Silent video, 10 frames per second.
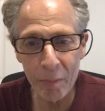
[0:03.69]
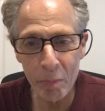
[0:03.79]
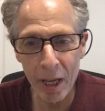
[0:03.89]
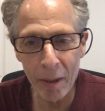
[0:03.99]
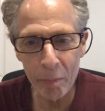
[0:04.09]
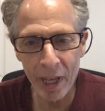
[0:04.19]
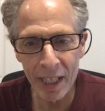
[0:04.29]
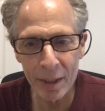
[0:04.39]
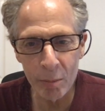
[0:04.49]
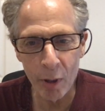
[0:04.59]
uh, uh,
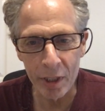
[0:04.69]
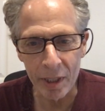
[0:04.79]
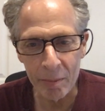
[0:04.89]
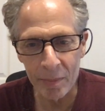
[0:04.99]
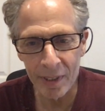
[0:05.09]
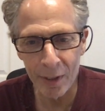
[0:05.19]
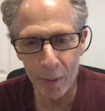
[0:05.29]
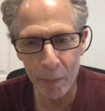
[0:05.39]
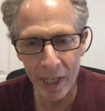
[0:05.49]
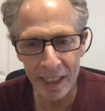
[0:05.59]
pandemonium,
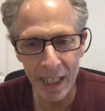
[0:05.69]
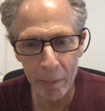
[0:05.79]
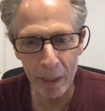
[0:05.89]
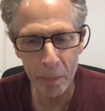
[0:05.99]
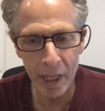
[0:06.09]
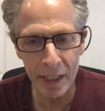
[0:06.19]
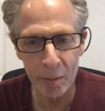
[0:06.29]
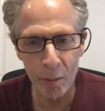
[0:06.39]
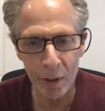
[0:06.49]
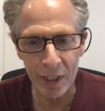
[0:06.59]
your pandemic
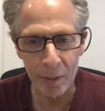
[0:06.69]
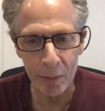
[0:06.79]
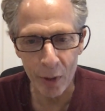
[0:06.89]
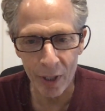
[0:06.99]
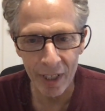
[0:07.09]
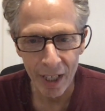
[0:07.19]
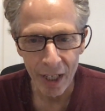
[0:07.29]
pandemonium, your